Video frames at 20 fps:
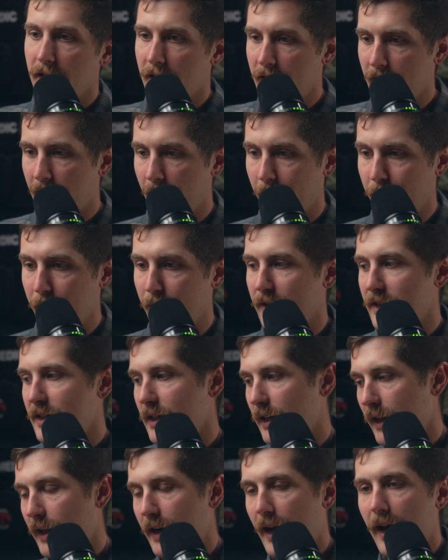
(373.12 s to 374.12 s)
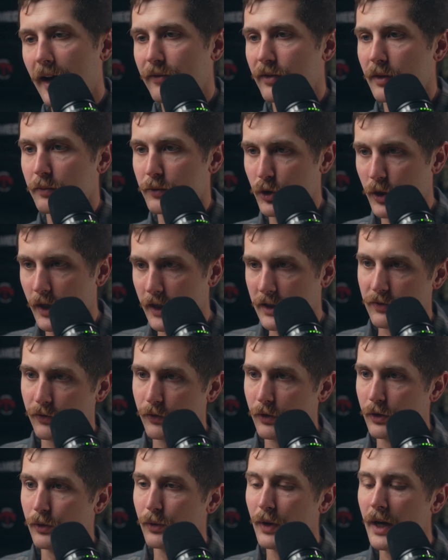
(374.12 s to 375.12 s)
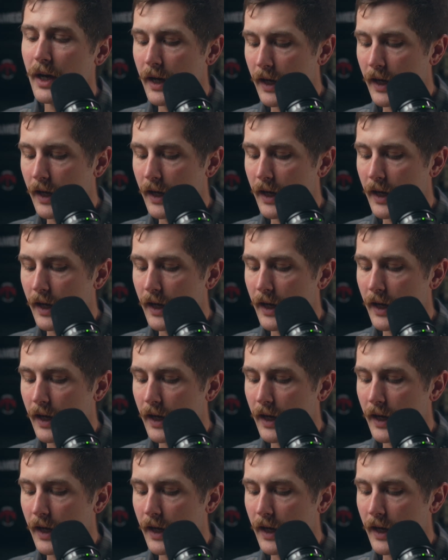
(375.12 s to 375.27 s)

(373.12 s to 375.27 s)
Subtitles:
get an ambulance, and then have them transfer you,